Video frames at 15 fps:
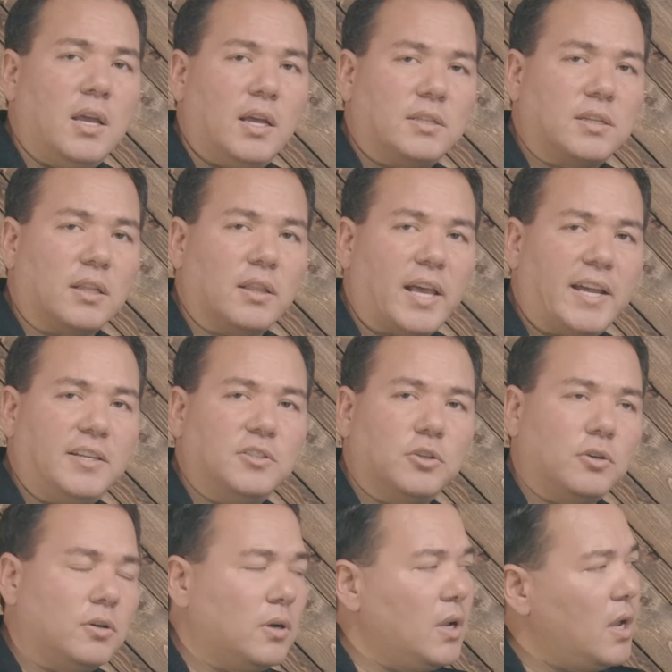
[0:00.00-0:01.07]
It's a
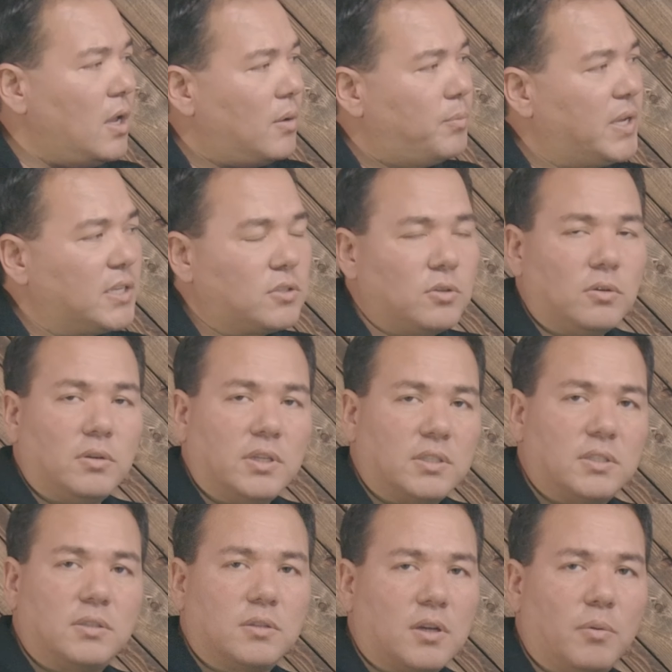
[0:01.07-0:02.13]
laser pistol.
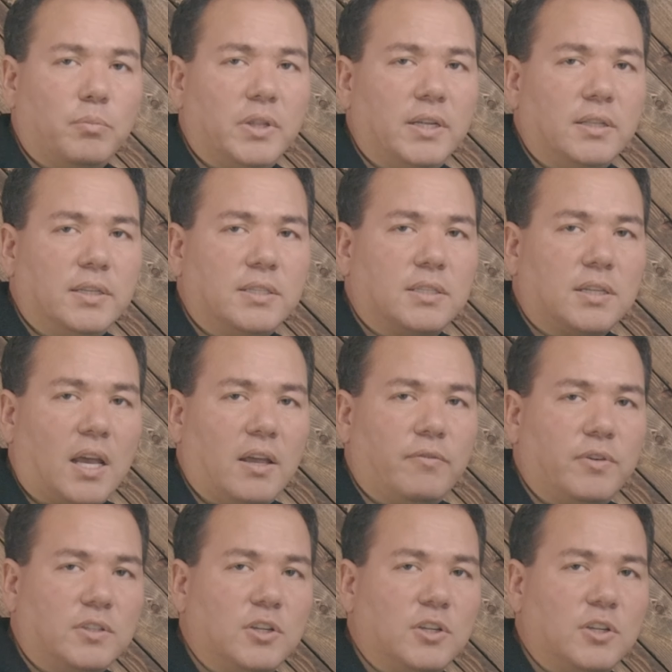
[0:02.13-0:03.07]
It's completely safe.